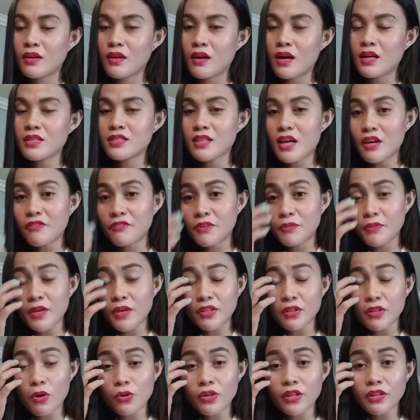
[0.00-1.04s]
aside from the
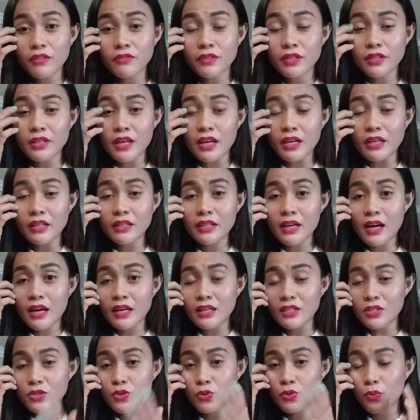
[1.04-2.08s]
encoding of the data,
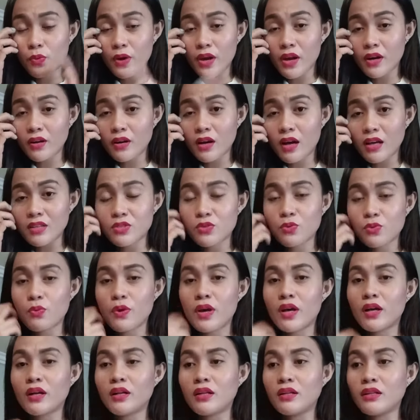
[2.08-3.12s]
it's where as
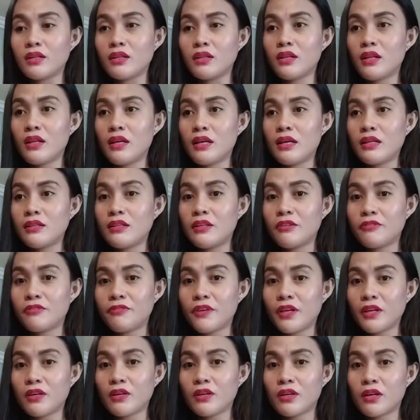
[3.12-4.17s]
well the
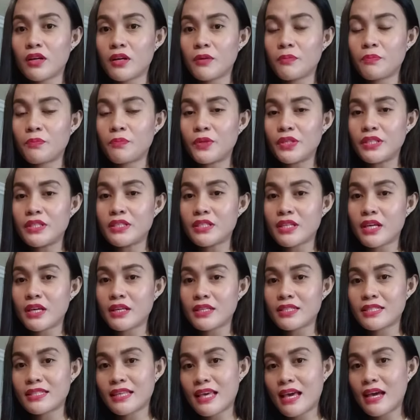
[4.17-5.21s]
fingerprinting
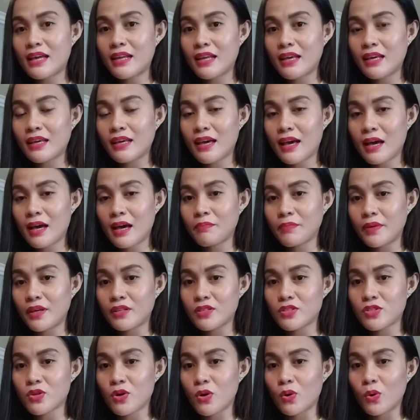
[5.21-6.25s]
scanning happened.
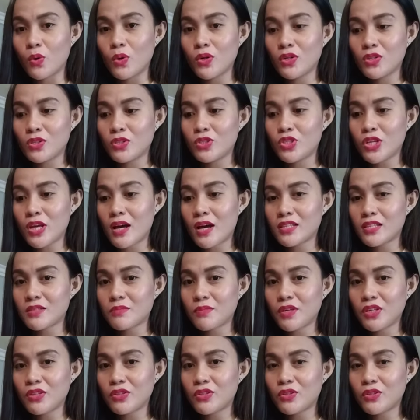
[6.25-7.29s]
So she asked
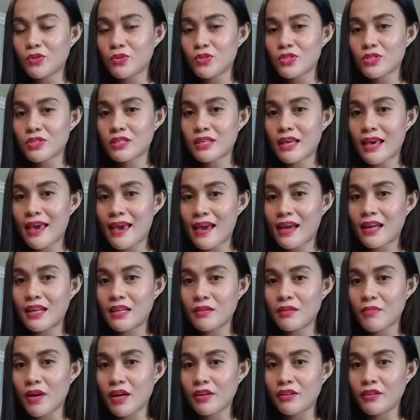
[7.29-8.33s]
me to
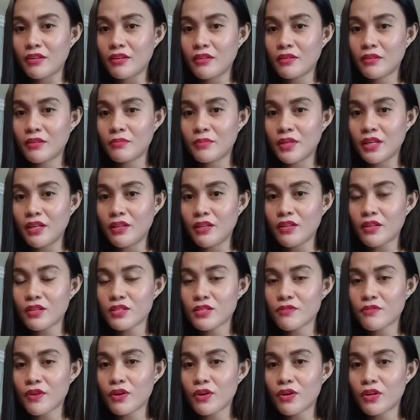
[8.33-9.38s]
scan my index
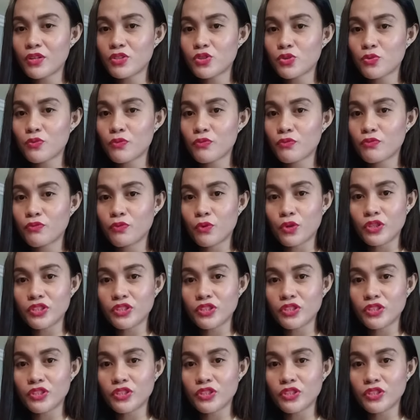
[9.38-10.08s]
finger 4